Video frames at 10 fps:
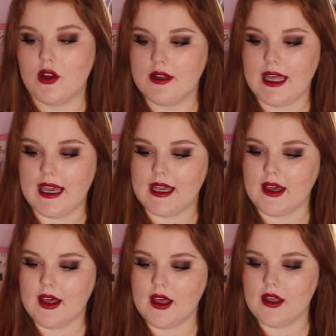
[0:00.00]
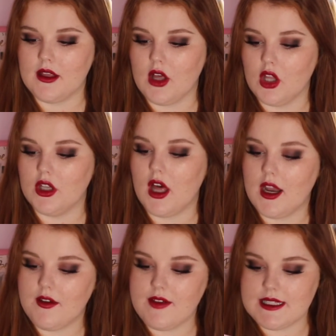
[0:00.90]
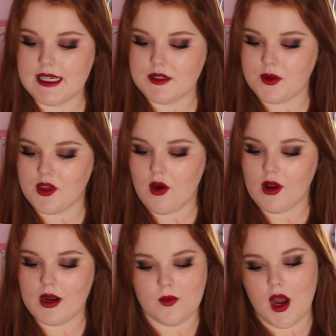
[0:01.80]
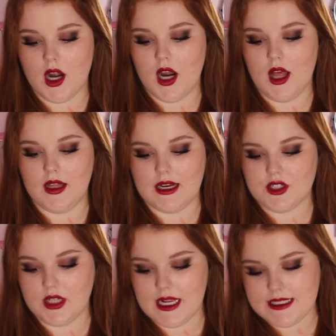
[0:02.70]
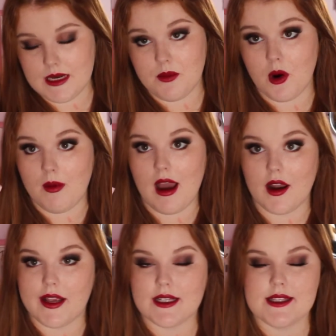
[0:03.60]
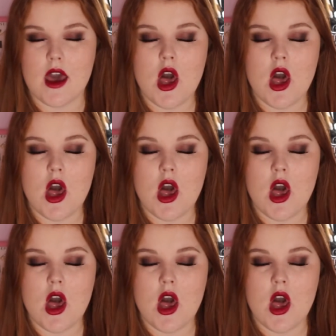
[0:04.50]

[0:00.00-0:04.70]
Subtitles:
like a lot of, it says with coconut water, electrolytes, and probiotics.